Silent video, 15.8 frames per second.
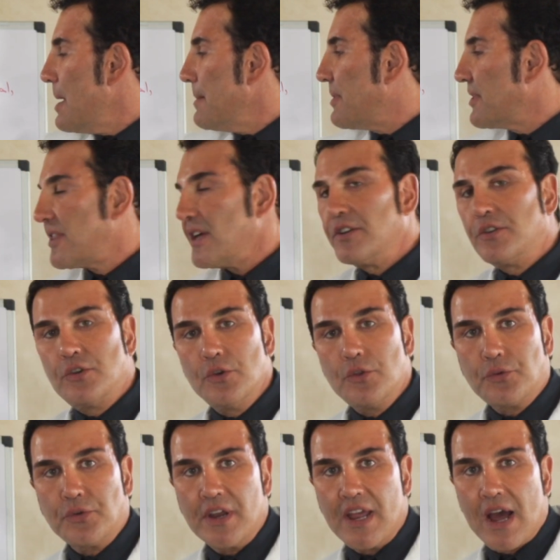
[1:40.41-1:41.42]
but then two,
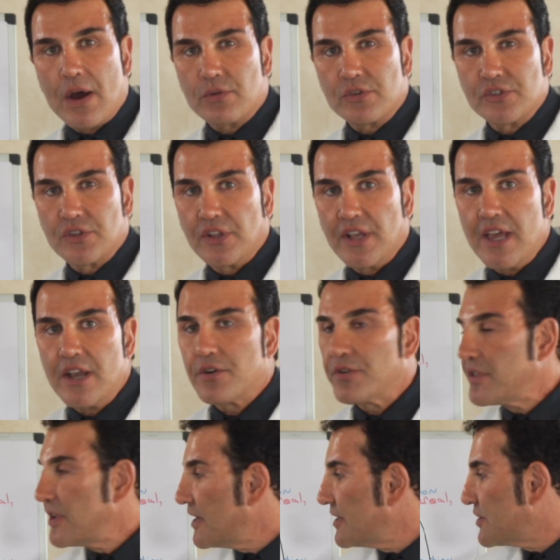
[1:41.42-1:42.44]
three hours later,
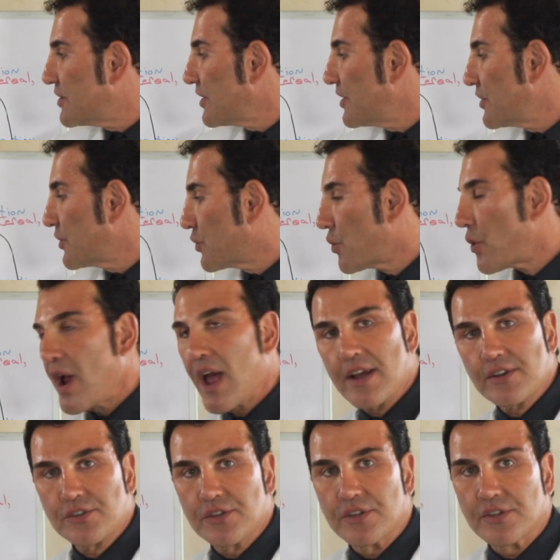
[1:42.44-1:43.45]
the insulin
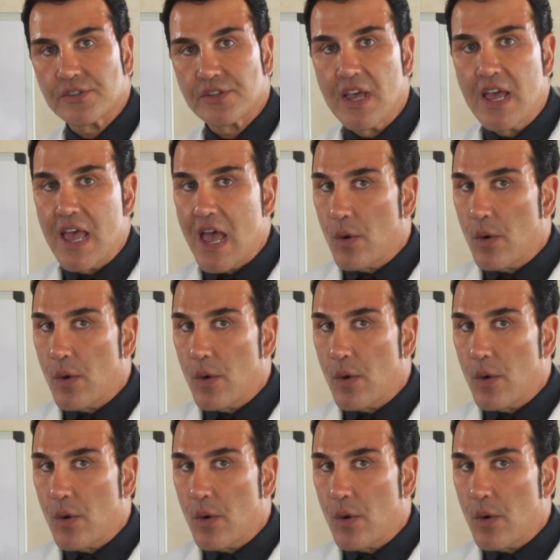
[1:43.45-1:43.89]
crashes.